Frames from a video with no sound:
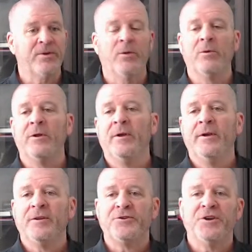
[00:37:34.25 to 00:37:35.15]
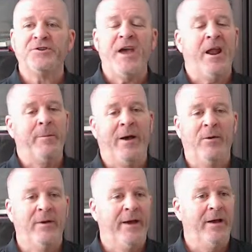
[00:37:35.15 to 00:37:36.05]
So we'll chit chat
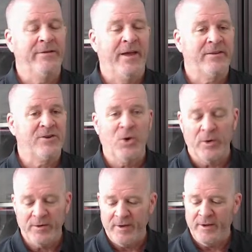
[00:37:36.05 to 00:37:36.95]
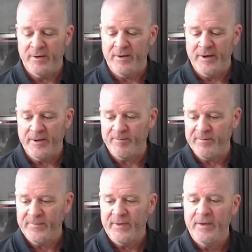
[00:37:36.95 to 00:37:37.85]
about how that's going and
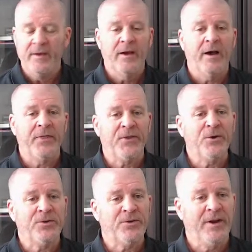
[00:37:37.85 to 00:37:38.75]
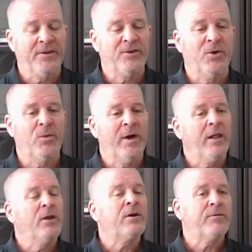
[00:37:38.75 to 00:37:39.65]
on Thursday. So
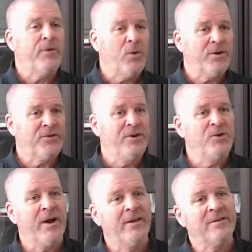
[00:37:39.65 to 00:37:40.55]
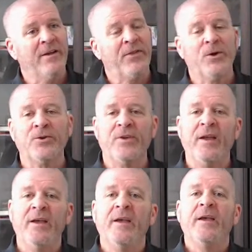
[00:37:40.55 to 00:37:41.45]
I look forward to seeing you guys on
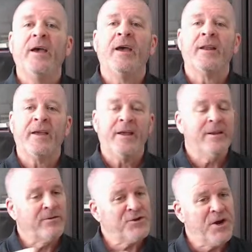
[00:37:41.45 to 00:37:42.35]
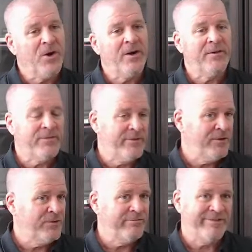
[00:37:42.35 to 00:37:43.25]
Thursday. And again, share it if
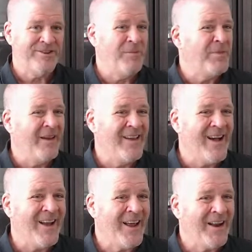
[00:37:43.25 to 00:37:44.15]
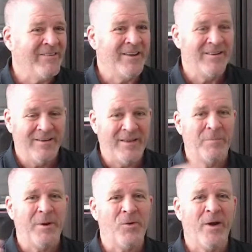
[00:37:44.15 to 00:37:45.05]
there's something you got out of it.
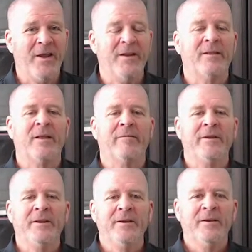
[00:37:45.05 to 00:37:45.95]
That'd be great. I love it.